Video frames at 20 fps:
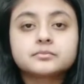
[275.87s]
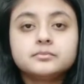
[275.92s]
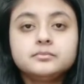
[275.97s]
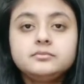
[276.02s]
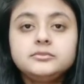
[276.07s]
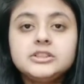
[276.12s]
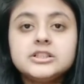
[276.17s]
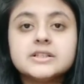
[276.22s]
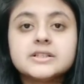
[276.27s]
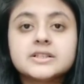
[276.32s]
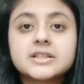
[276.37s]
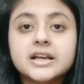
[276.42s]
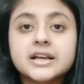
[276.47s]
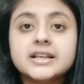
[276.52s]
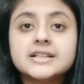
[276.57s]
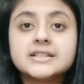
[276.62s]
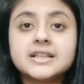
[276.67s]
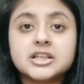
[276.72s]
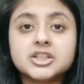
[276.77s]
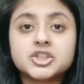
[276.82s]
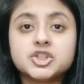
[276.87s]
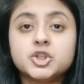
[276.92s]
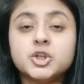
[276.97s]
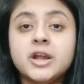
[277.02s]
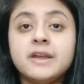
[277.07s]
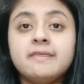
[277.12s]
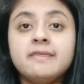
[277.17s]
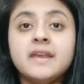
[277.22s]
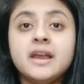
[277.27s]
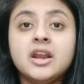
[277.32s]
study session,
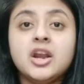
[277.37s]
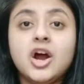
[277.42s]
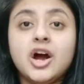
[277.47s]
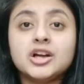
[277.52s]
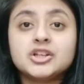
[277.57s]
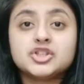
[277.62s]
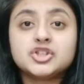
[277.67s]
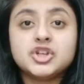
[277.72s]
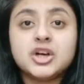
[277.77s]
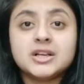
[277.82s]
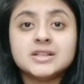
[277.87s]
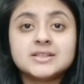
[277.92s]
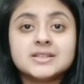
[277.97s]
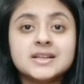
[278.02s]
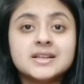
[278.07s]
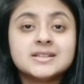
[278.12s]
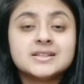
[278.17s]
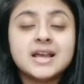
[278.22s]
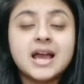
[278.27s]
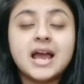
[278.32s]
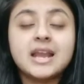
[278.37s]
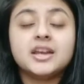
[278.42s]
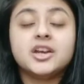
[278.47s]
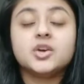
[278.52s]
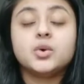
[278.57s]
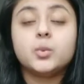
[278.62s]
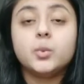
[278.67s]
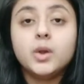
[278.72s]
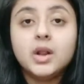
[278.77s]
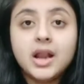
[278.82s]
and there are chances, and
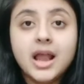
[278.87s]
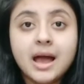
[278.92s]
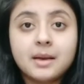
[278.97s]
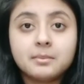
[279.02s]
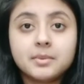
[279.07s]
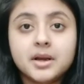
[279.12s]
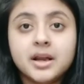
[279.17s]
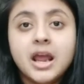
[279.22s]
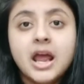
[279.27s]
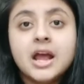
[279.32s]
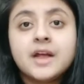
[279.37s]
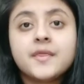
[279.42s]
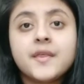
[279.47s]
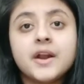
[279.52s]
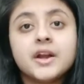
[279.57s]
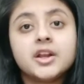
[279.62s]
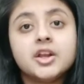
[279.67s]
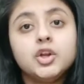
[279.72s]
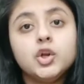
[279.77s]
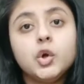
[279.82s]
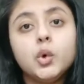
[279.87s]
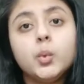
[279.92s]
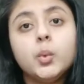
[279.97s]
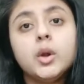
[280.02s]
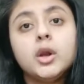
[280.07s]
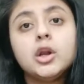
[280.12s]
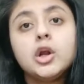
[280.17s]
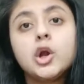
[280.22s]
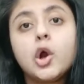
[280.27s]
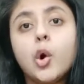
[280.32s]
it will happen, that you
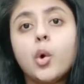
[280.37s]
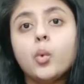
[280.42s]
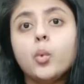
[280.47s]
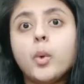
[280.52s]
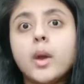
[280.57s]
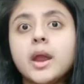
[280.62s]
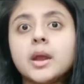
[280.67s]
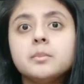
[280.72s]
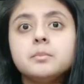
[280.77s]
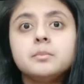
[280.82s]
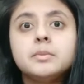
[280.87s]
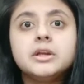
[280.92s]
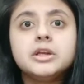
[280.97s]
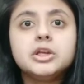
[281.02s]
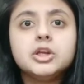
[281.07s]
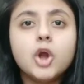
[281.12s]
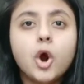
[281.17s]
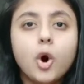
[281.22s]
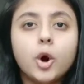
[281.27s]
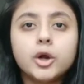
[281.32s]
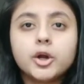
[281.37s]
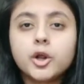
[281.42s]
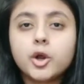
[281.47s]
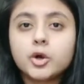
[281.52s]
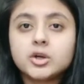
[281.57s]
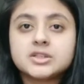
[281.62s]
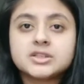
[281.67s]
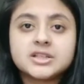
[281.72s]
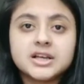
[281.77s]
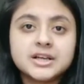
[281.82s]
will go way beyond
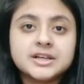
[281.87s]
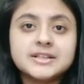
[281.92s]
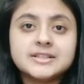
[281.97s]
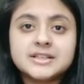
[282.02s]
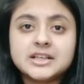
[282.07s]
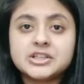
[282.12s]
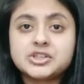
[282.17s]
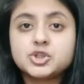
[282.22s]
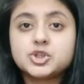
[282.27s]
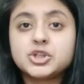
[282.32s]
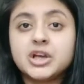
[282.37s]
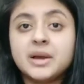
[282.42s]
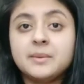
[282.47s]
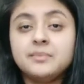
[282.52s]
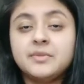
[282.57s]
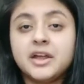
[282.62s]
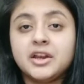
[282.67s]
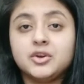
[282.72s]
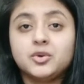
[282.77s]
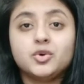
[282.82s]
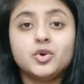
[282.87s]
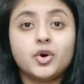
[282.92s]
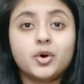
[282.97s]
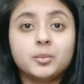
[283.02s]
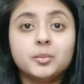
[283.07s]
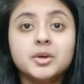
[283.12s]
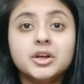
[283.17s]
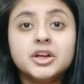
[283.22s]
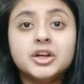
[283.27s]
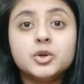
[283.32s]
your study session time that you
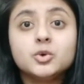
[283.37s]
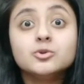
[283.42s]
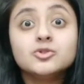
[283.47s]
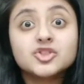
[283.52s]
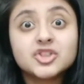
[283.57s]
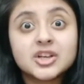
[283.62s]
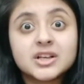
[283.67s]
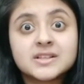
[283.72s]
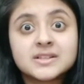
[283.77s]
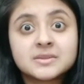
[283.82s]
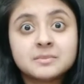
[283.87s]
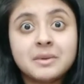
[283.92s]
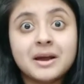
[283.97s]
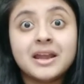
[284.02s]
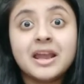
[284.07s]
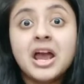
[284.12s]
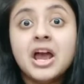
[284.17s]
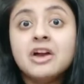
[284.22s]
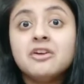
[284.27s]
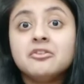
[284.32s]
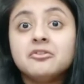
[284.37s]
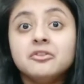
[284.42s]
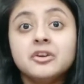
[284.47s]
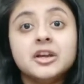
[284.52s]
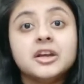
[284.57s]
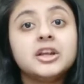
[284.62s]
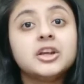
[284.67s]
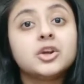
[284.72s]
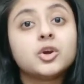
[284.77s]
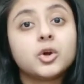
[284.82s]
normally do just by
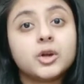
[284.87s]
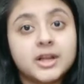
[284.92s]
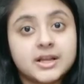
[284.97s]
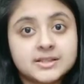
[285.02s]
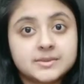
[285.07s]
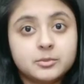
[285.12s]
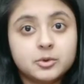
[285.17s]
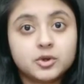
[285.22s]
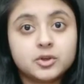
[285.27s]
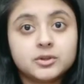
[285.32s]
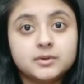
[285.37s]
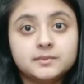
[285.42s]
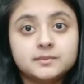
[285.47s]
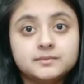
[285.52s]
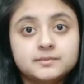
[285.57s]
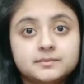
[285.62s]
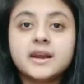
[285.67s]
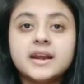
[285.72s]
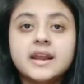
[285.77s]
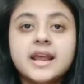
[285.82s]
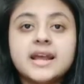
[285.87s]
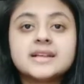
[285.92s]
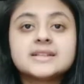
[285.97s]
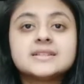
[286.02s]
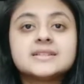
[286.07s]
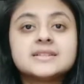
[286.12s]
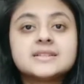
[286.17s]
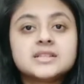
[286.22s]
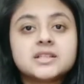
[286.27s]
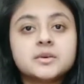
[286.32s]
reading your textbook. The
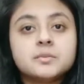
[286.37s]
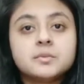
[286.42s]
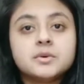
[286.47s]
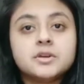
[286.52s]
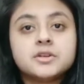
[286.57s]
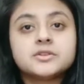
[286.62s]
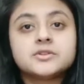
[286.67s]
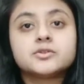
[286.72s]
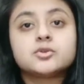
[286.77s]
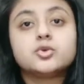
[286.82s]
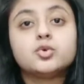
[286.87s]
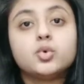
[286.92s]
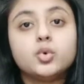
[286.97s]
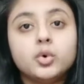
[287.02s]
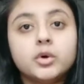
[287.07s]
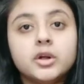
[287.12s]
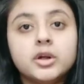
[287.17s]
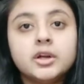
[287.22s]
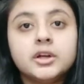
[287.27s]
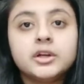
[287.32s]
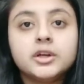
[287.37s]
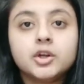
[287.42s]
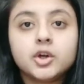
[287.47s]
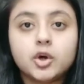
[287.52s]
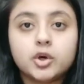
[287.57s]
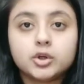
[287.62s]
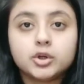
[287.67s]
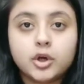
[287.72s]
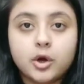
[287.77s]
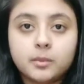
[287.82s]
next tip is to doodle
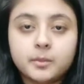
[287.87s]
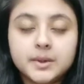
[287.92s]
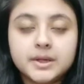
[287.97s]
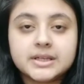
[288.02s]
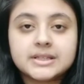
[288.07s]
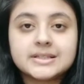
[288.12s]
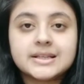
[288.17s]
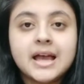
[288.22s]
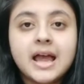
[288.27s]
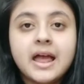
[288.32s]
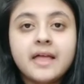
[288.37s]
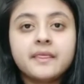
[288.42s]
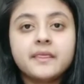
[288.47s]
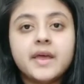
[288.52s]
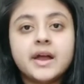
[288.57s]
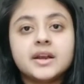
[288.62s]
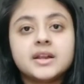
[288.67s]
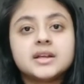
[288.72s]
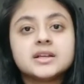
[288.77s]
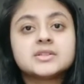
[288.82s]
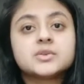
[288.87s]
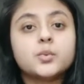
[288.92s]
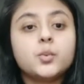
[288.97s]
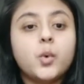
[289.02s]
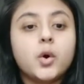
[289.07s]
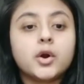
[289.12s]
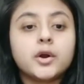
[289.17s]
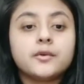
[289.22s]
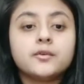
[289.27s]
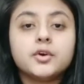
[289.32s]
your topics. That is,
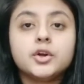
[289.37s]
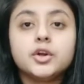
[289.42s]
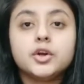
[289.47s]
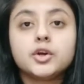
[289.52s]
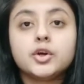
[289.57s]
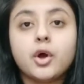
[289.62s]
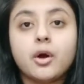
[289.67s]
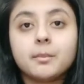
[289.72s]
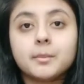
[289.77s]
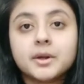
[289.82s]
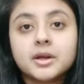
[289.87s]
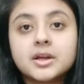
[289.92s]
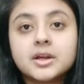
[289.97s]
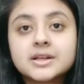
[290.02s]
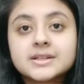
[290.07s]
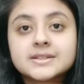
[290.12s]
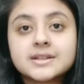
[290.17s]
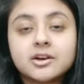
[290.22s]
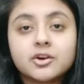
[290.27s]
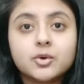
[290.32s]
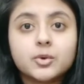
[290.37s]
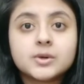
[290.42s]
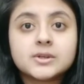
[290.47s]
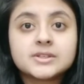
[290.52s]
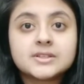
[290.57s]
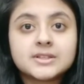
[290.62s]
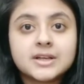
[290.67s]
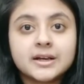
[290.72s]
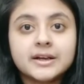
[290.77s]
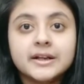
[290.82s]
whatever your topic is that you are
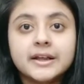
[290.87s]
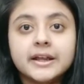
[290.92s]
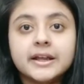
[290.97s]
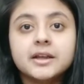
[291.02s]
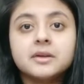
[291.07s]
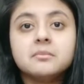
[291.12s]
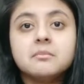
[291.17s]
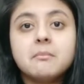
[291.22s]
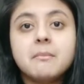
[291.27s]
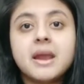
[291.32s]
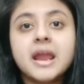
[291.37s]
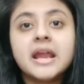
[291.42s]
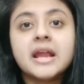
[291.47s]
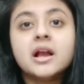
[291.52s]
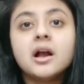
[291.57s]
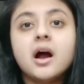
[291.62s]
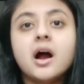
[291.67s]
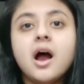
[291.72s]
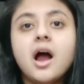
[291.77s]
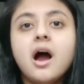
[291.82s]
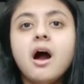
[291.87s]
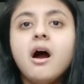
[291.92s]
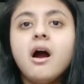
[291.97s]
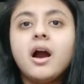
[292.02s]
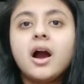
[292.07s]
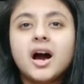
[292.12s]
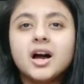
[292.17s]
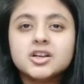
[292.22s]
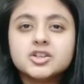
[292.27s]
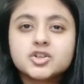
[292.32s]
studying, make a
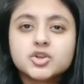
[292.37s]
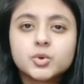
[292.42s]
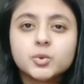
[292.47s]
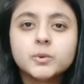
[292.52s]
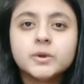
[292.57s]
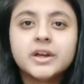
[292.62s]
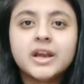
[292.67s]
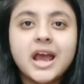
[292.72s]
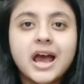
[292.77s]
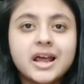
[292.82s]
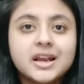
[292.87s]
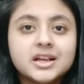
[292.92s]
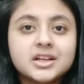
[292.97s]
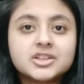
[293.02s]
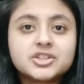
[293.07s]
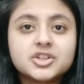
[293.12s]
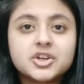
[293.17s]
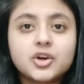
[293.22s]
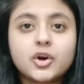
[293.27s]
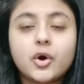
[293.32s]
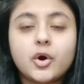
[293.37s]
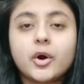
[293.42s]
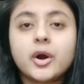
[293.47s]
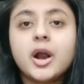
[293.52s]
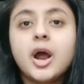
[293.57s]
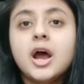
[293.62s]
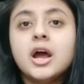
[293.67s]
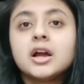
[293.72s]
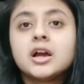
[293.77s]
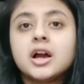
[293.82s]
cartoon character or
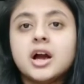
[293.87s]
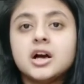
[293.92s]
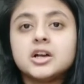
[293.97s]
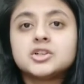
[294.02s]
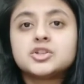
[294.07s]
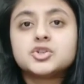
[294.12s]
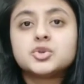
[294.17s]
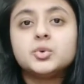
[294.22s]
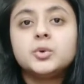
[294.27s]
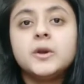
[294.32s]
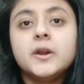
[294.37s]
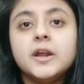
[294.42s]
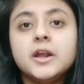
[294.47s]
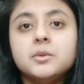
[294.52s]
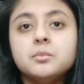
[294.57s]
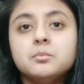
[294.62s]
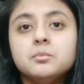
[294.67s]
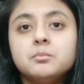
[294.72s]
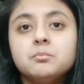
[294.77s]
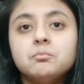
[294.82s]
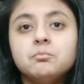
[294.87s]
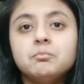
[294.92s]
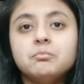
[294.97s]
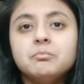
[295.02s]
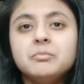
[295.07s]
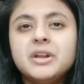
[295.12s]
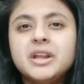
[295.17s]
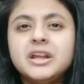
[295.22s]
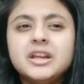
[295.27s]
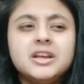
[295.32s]
cartoon
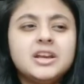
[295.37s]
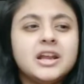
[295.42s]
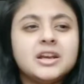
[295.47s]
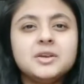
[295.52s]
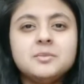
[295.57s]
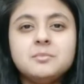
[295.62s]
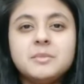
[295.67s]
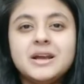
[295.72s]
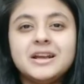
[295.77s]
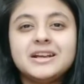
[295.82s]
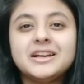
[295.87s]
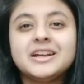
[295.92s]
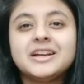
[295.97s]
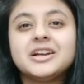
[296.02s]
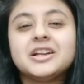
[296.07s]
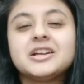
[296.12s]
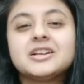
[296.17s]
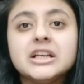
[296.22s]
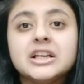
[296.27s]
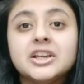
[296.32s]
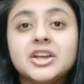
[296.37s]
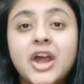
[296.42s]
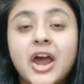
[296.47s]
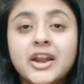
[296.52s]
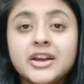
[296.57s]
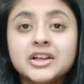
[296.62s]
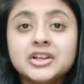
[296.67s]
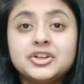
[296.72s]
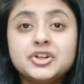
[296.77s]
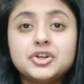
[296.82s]
animated
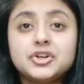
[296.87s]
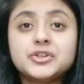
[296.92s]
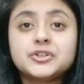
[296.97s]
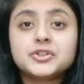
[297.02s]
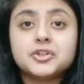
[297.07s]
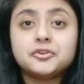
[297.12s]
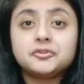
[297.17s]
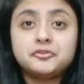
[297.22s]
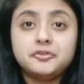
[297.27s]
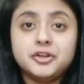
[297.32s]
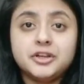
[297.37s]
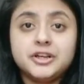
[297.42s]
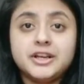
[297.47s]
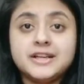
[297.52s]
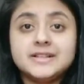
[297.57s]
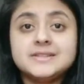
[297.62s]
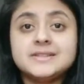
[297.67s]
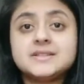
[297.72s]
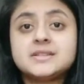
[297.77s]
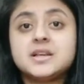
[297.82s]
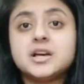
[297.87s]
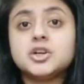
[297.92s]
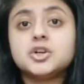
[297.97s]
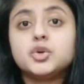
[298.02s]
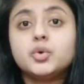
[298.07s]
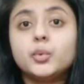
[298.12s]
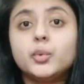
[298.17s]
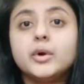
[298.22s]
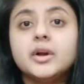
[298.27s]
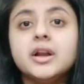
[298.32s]
characters of it and start
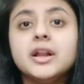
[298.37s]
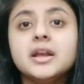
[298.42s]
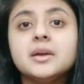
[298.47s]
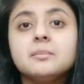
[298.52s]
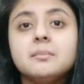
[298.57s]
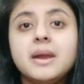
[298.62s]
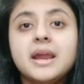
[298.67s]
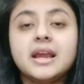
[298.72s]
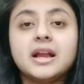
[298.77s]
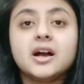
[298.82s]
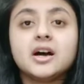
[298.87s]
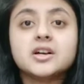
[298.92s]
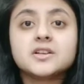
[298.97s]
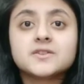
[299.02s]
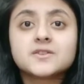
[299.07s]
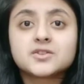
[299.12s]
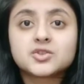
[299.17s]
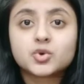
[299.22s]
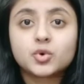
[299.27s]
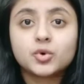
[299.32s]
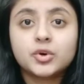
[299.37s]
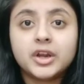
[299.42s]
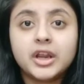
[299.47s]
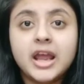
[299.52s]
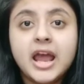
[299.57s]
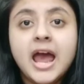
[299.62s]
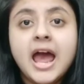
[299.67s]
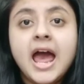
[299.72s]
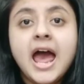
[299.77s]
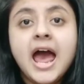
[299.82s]
doodling, make a
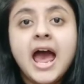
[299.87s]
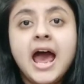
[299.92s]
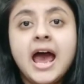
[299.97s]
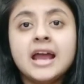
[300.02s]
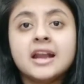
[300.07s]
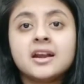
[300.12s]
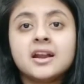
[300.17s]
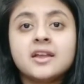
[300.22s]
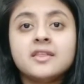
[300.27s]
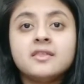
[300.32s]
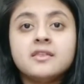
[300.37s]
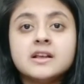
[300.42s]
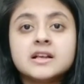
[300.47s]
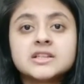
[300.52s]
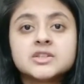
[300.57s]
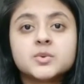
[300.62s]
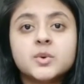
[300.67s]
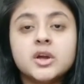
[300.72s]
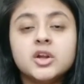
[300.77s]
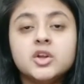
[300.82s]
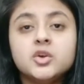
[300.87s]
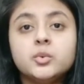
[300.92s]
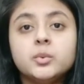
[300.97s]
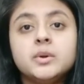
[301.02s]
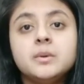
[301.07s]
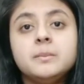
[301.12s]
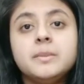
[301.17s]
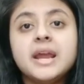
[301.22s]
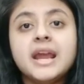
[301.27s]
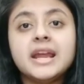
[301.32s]
story, and in this way you
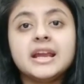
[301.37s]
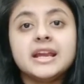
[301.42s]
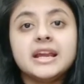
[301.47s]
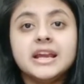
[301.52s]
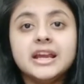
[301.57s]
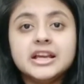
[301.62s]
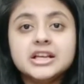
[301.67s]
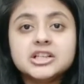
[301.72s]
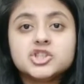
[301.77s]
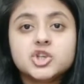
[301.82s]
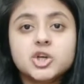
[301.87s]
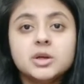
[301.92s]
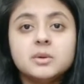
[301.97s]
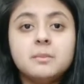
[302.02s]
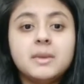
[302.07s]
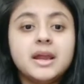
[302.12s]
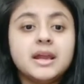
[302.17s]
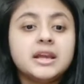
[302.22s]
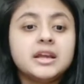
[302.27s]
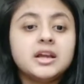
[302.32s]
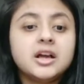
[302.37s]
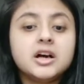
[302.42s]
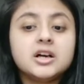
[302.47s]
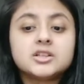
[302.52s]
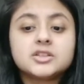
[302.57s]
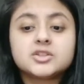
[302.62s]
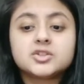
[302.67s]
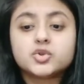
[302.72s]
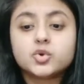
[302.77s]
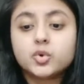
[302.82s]
will be engaging, making
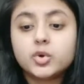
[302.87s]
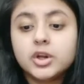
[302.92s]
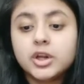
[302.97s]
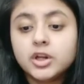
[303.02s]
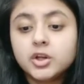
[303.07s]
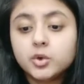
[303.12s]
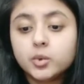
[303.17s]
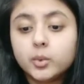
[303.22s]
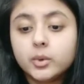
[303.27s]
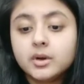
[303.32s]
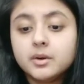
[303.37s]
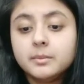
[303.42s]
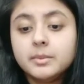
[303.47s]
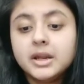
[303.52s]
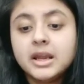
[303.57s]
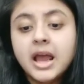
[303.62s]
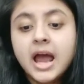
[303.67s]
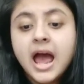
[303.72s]
a story. You will be